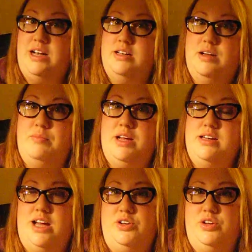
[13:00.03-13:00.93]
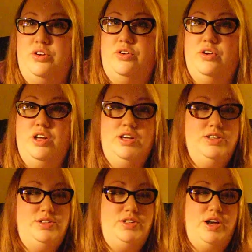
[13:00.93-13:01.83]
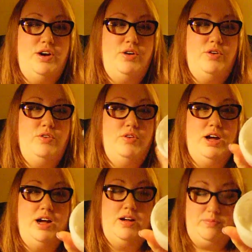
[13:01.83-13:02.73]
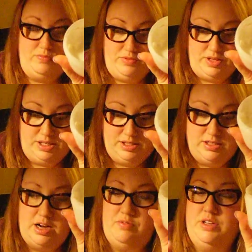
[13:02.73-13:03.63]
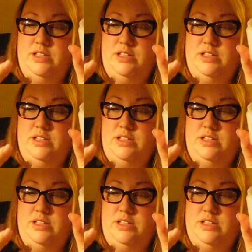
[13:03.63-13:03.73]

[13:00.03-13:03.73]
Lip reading: brightened up my tattoo. So this stuff